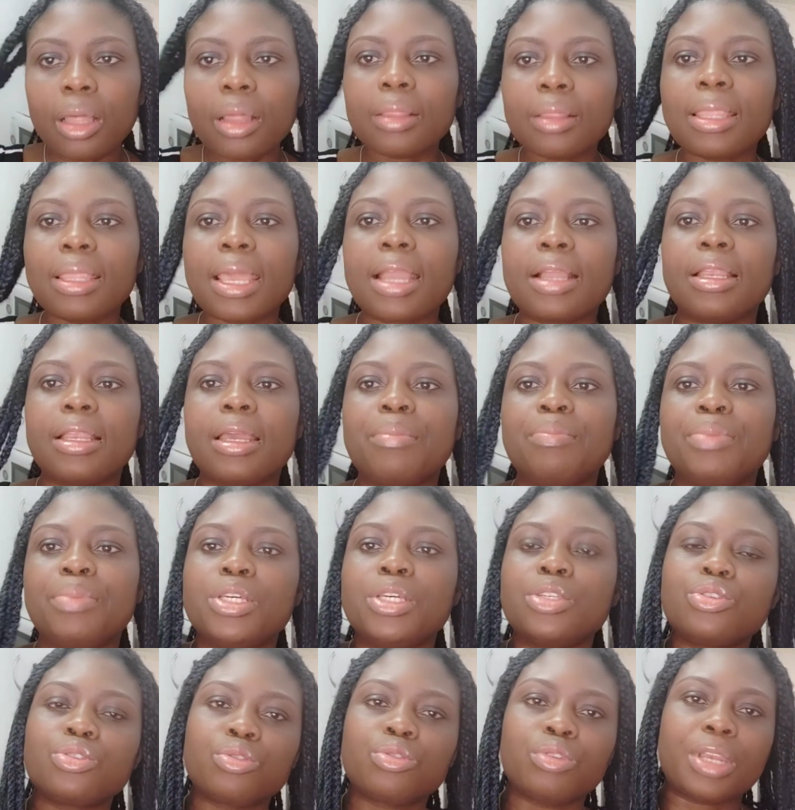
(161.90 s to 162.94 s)
take the
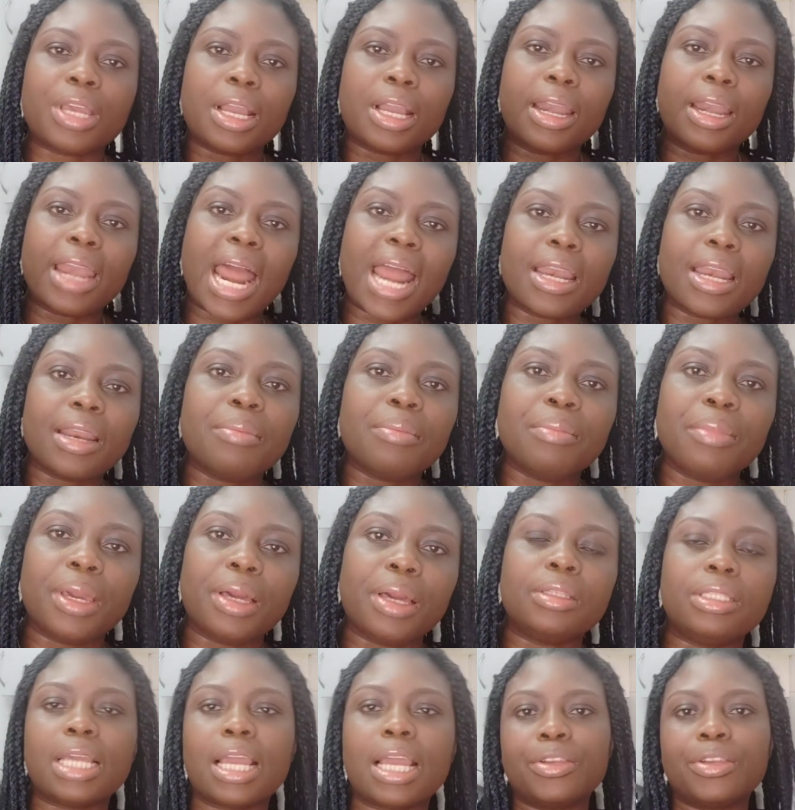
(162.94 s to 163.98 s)
beans to the grinding
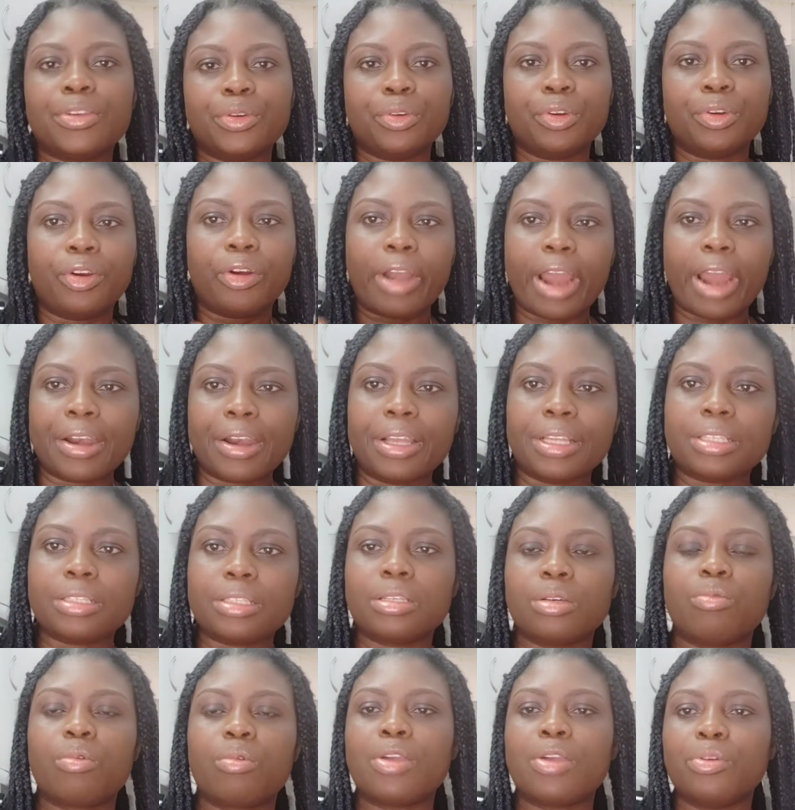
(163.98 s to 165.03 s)
mill, then you grind
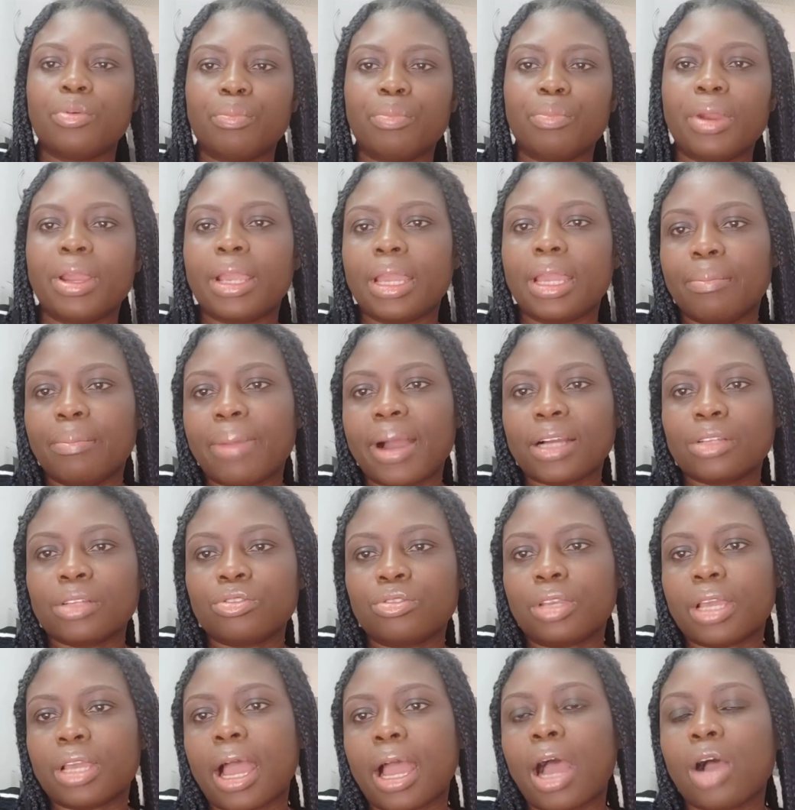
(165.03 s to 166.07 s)
it. When you bring it back
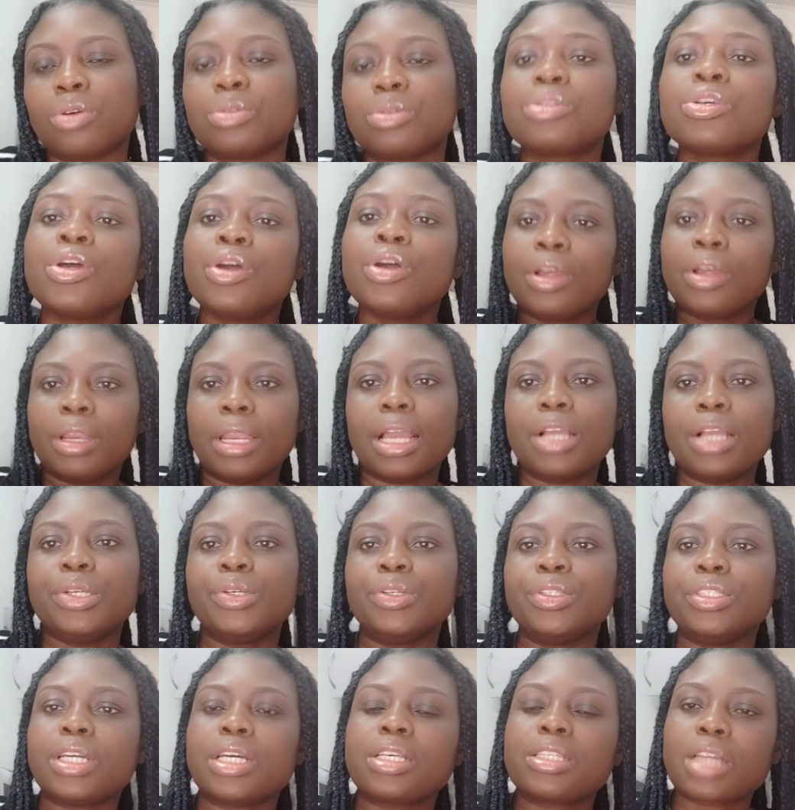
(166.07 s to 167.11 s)
to the house, then
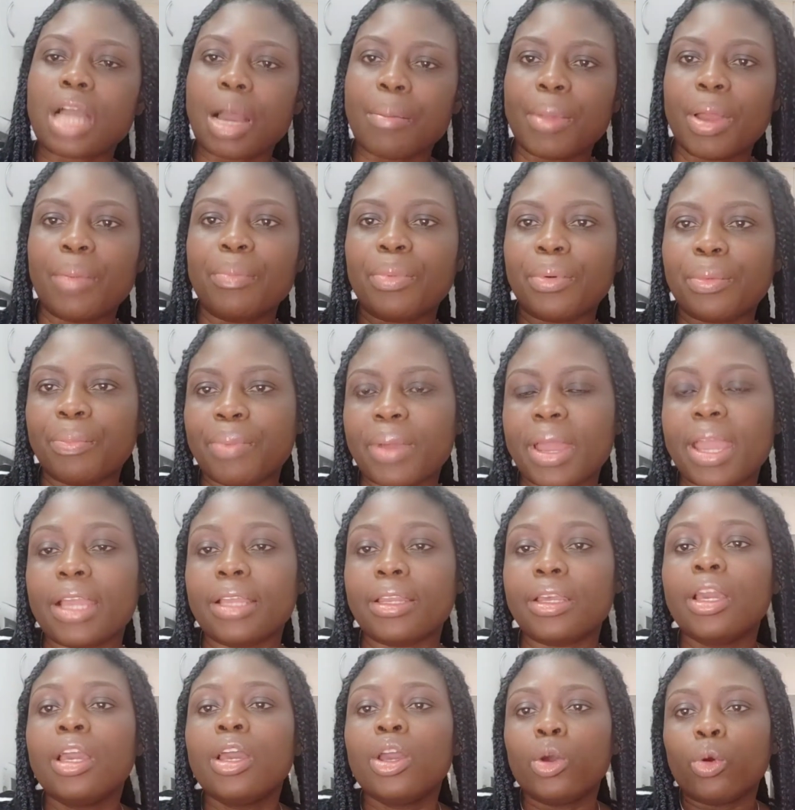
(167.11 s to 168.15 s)
you just come and prepare
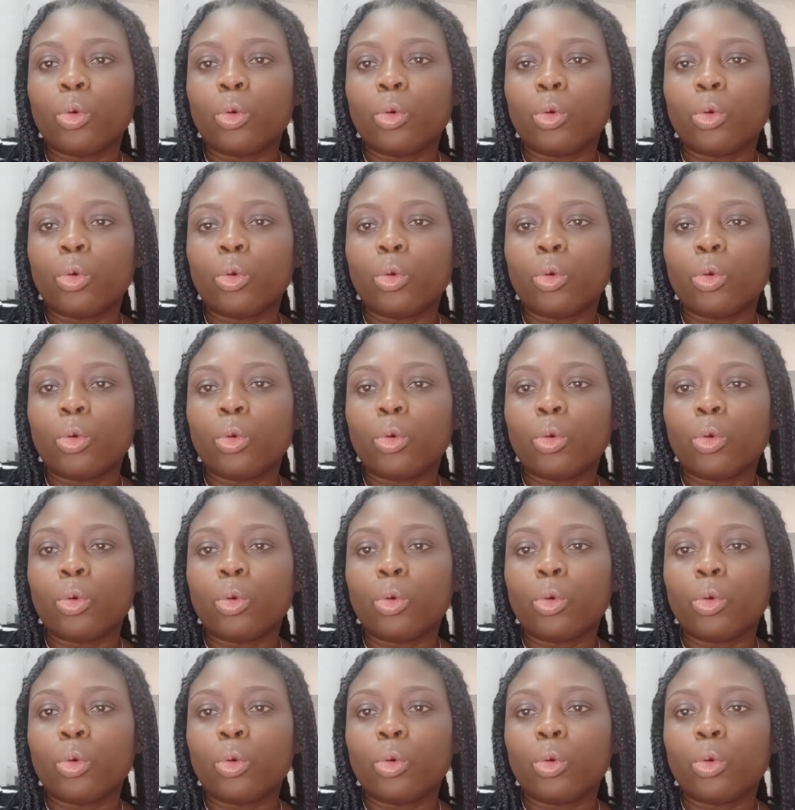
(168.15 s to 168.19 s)
it.